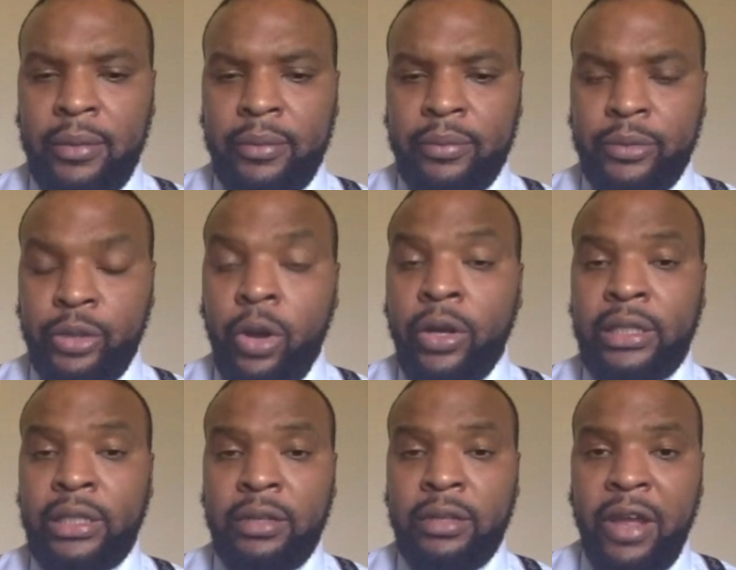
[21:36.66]
targeting
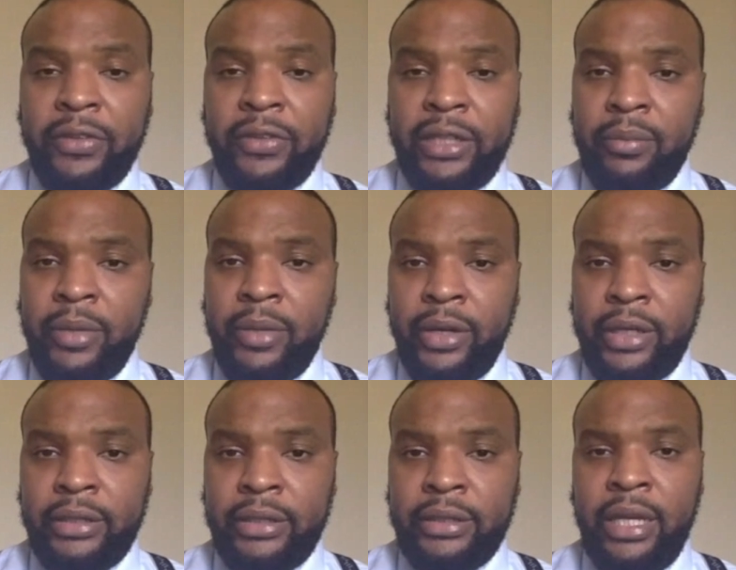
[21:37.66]
of African
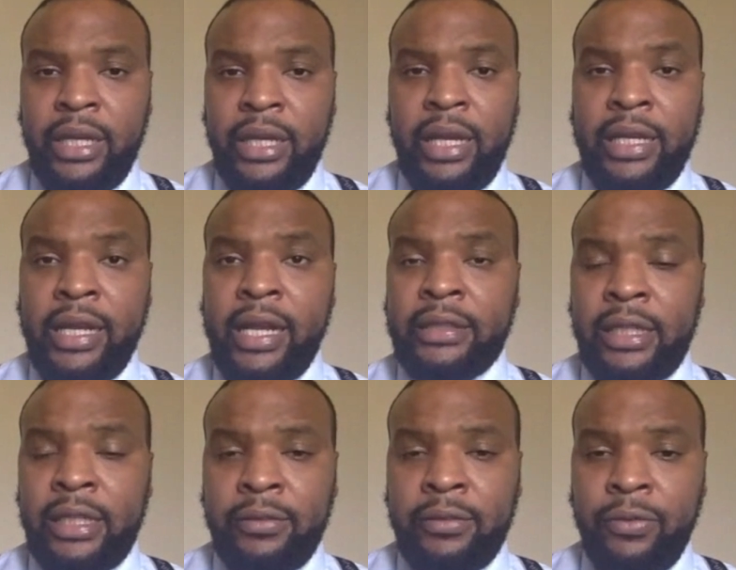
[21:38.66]
Americans and
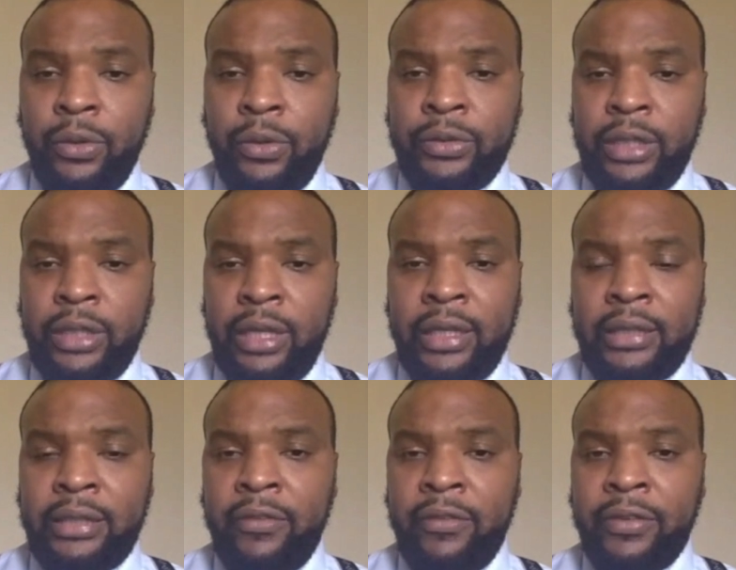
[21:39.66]
excess of force against
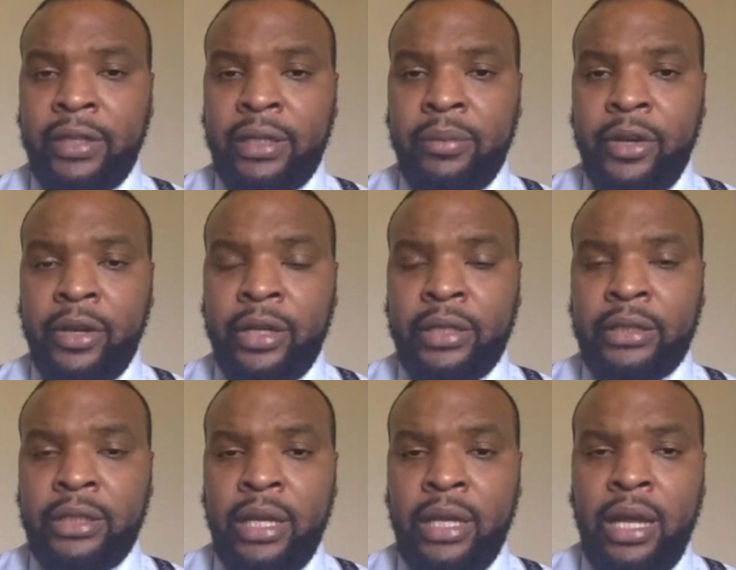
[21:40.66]
African Americans,
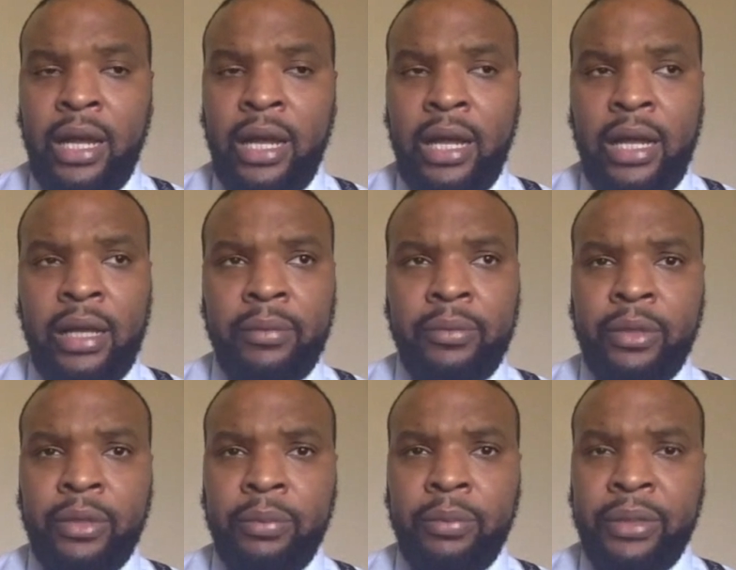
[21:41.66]
uh,
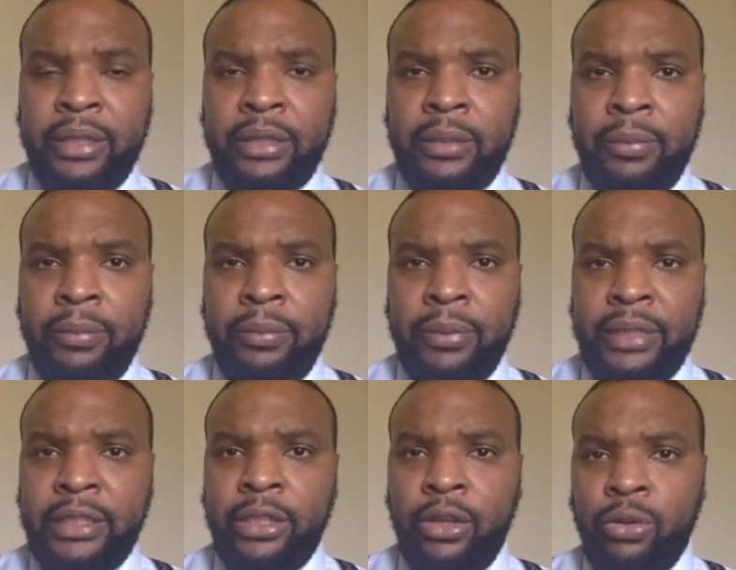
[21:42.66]
the
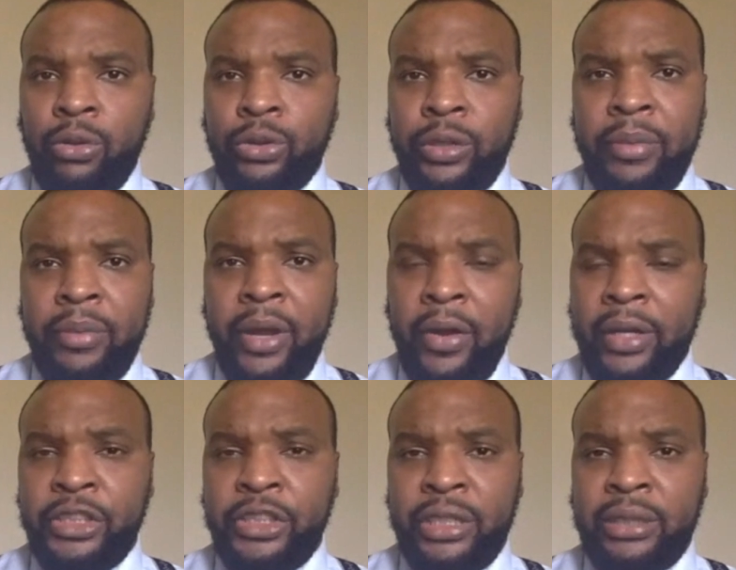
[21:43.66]
policing culture in America
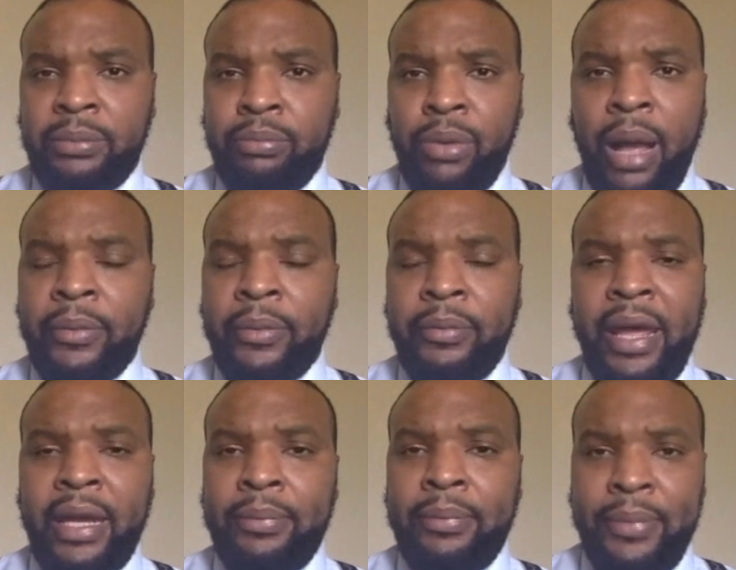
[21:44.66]
is just
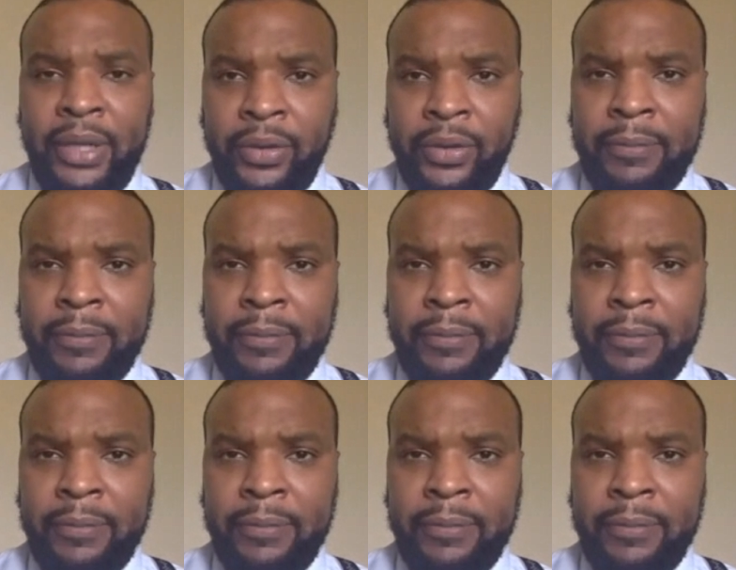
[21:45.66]
problematic. Period.